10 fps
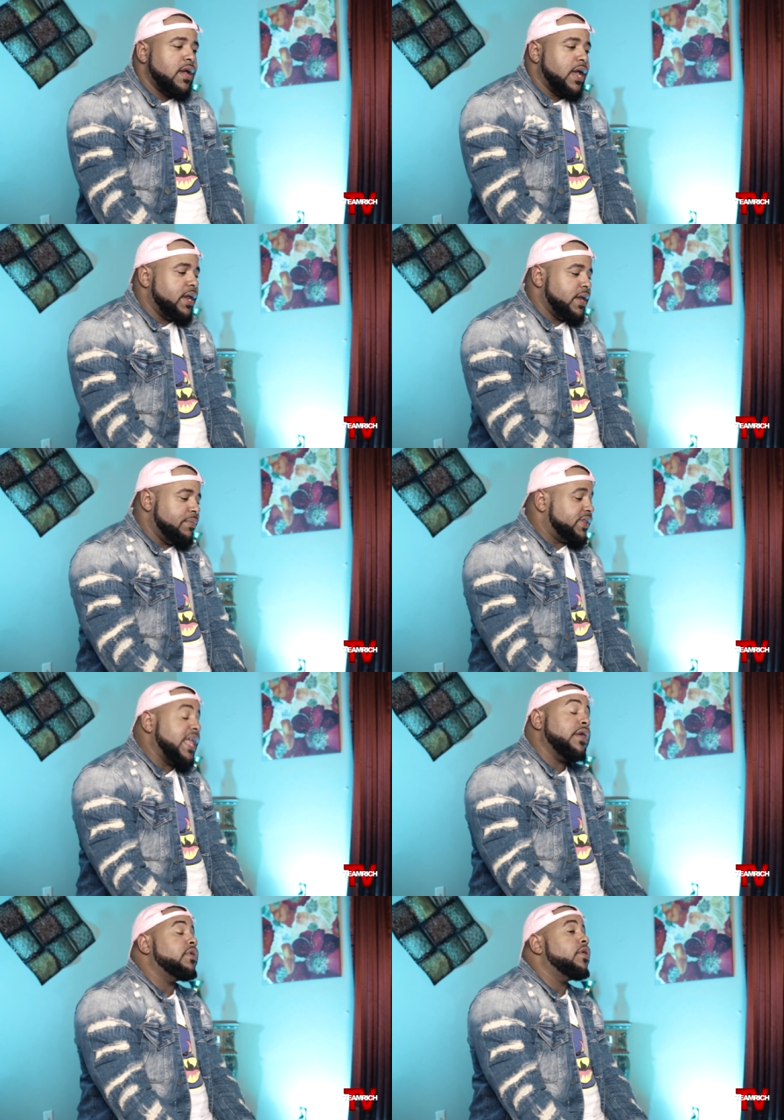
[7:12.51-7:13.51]
And, but they
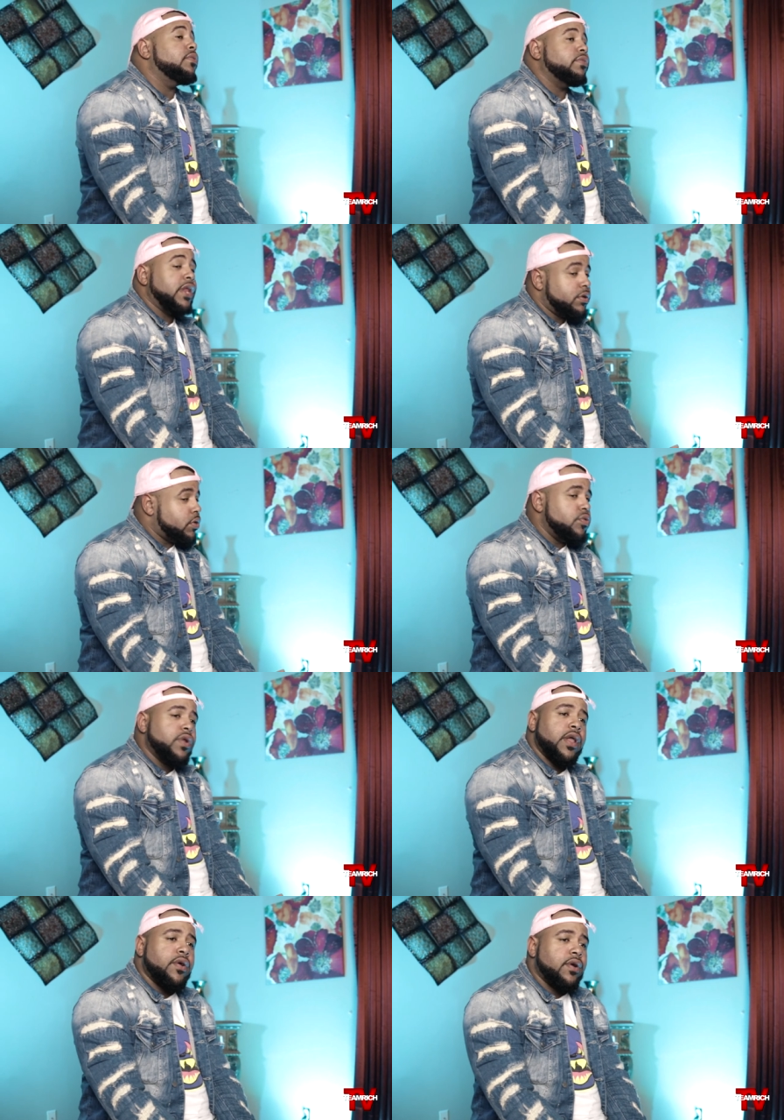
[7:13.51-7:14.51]
don't know. They don't know who
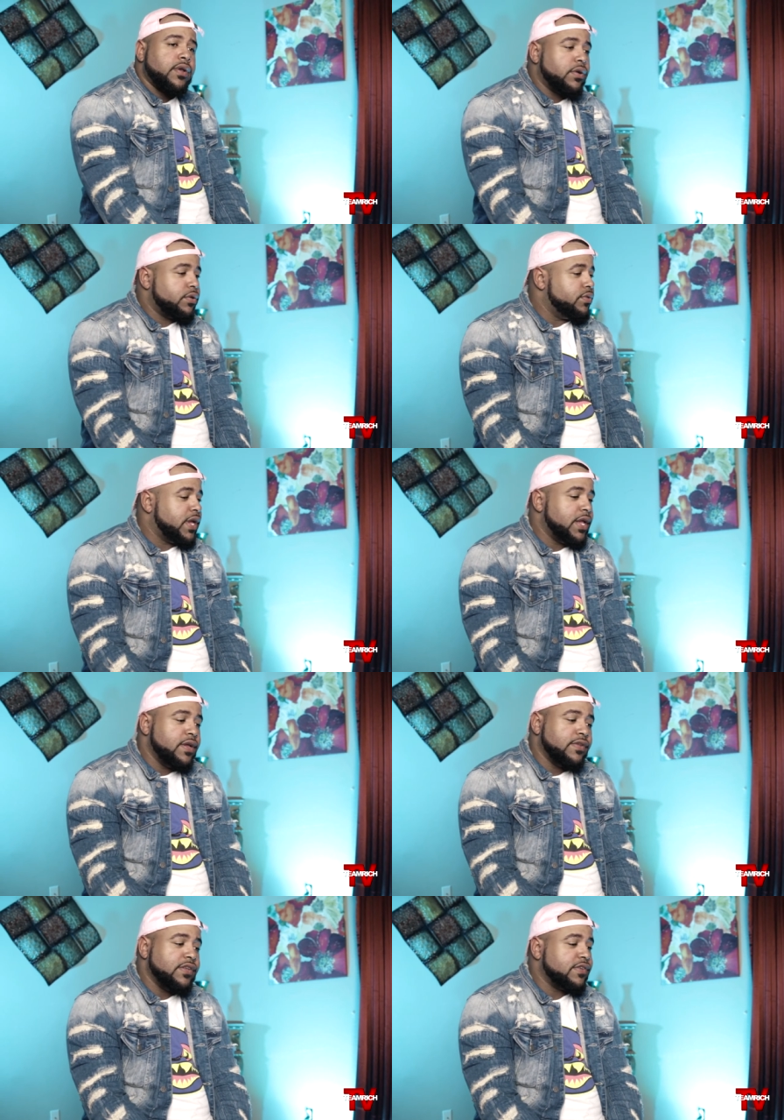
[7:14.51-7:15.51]
they are. They don't know who they
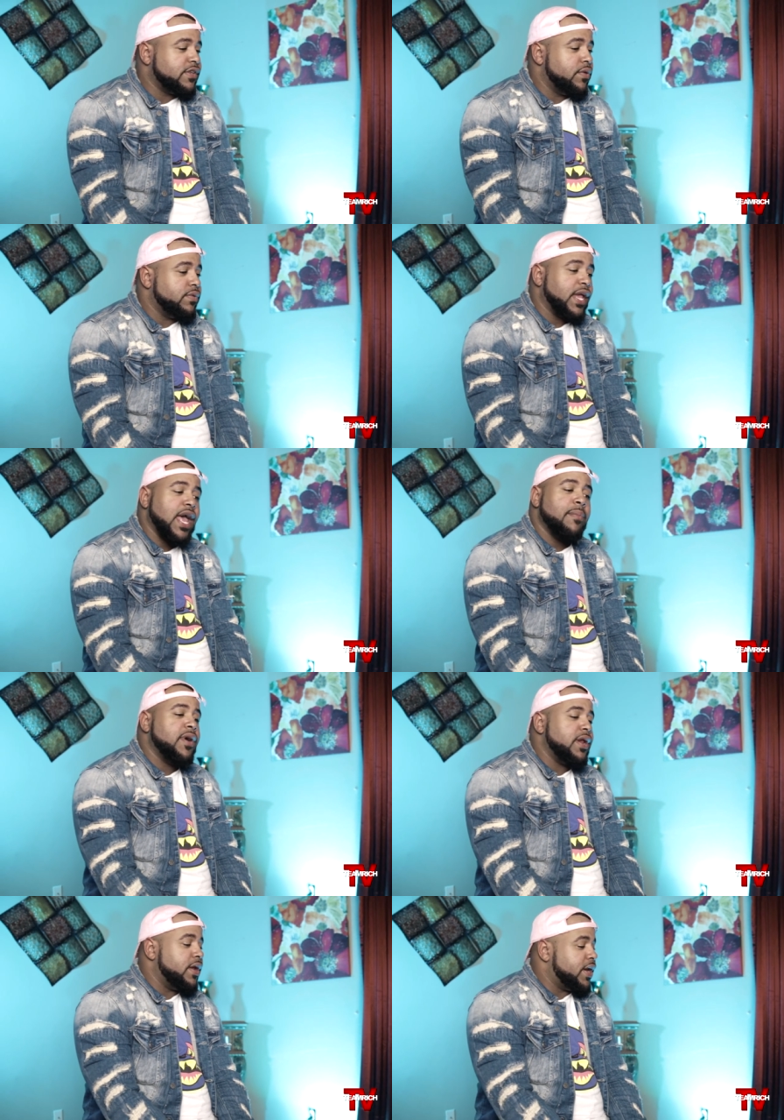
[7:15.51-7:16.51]
is. They just know they got
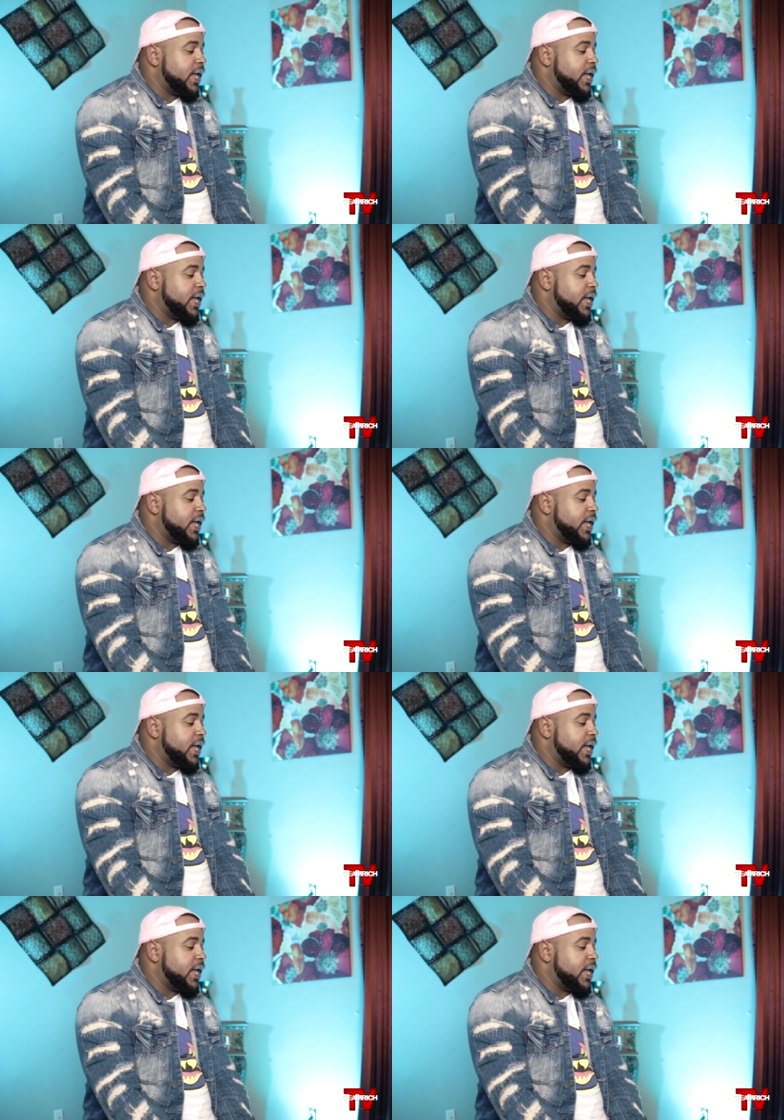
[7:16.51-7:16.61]
money or they